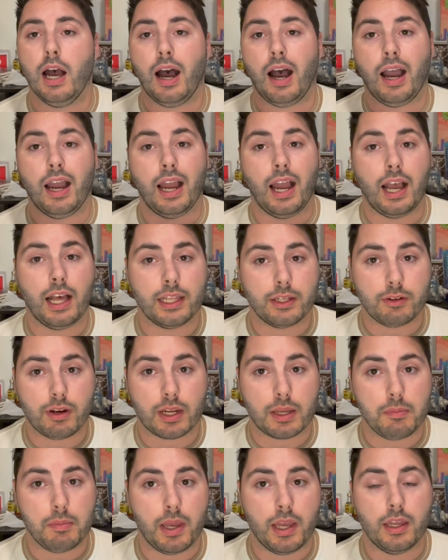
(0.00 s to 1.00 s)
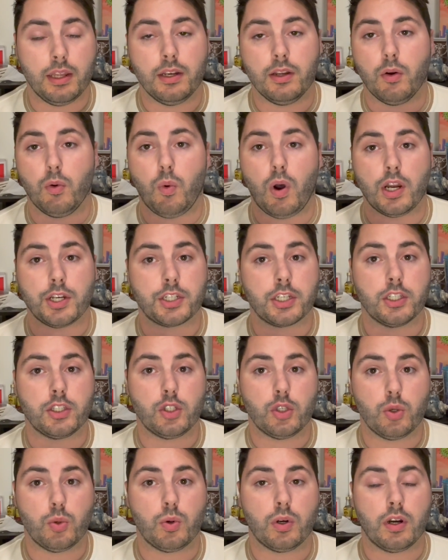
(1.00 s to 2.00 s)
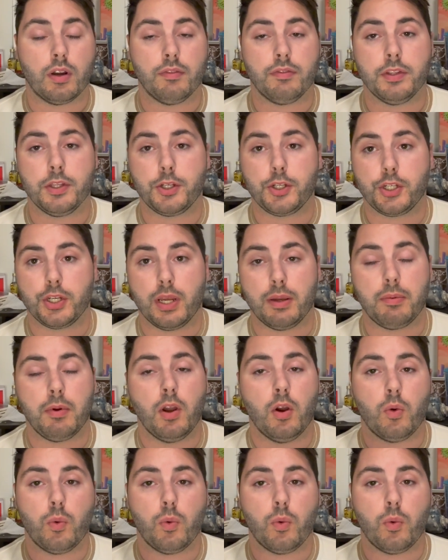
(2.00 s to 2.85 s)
I highly recommend watching a tour of this ship.